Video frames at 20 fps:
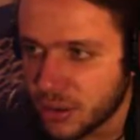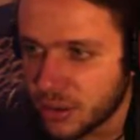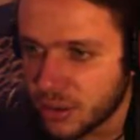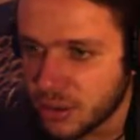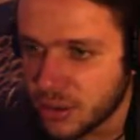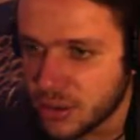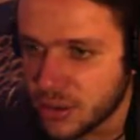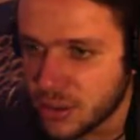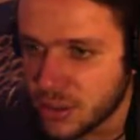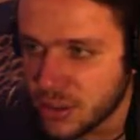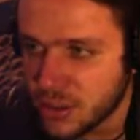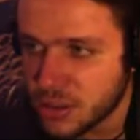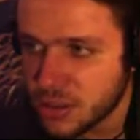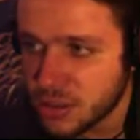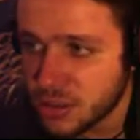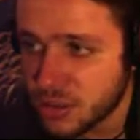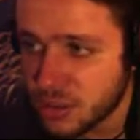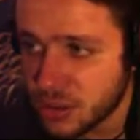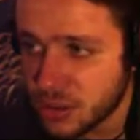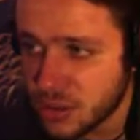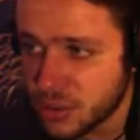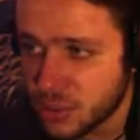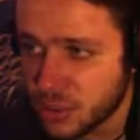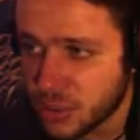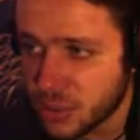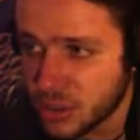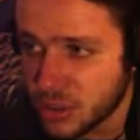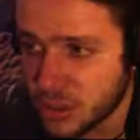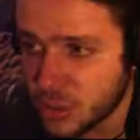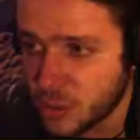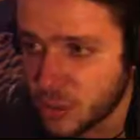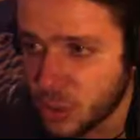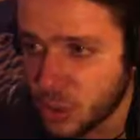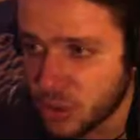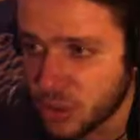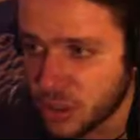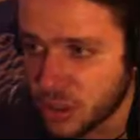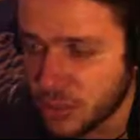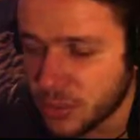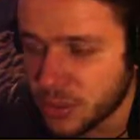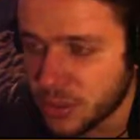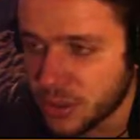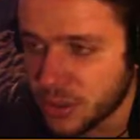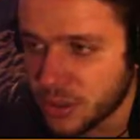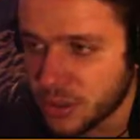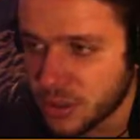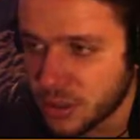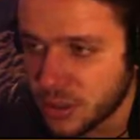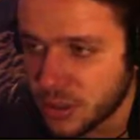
Ragnaros is doing some pretty nice poke there, but...